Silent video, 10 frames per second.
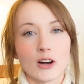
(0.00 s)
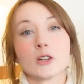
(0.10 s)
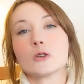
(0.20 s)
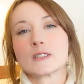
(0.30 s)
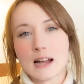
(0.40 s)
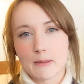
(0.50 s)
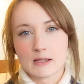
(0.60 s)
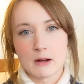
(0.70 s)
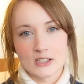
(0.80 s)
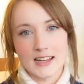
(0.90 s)
to loosen it up as
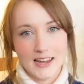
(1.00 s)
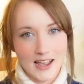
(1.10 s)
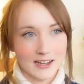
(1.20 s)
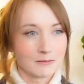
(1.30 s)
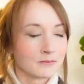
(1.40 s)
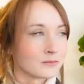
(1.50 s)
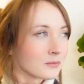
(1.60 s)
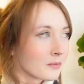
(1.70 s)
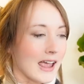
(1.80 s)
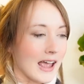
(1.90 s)
much as I can.
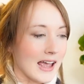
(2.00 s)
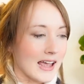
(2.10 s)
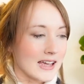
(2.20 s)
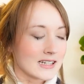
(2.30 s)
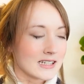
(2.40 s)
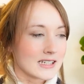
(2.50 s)
And